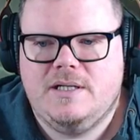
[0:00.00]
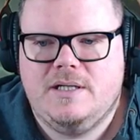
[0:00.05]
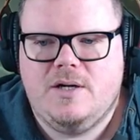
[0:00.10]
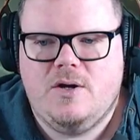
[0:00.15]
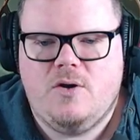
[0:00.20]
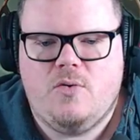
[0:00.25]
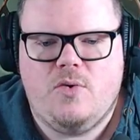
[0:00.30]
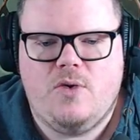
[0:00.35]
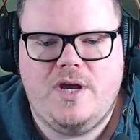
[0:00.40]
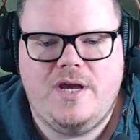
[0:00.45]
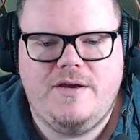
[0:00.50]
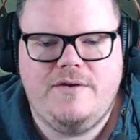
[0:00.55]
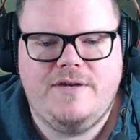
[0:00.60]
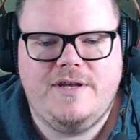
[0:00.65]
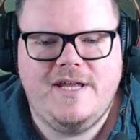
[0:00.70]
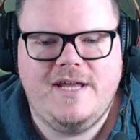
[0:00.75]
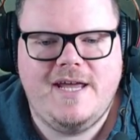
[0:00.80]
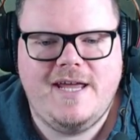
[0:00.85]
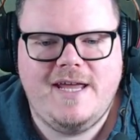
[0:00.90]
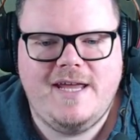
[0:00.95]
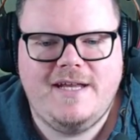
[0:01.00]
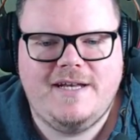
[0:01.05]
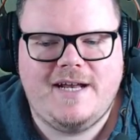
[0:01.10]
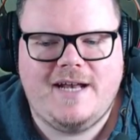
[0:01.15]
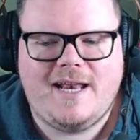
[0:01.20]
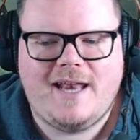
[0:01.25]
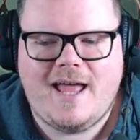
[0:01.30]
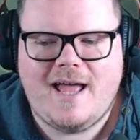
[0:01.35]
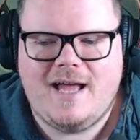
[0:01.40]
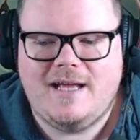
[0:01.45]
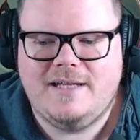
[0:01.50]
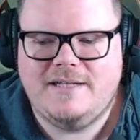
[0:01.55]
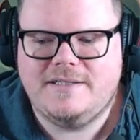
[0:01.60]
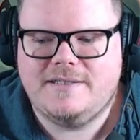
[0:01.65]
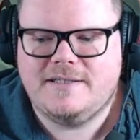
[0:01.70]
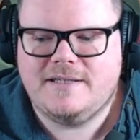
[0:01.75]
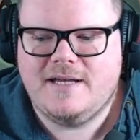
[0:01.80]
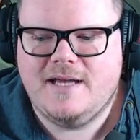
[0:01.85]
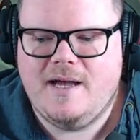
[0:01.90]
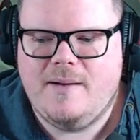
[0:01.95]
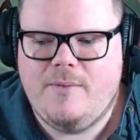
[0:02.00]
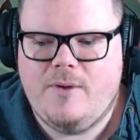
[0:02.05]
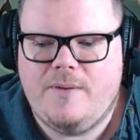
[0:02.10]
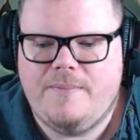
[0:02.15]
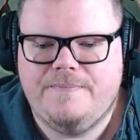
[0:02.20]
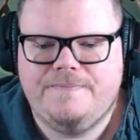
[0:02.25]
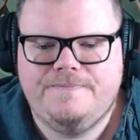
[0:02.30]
We need a land. Come on.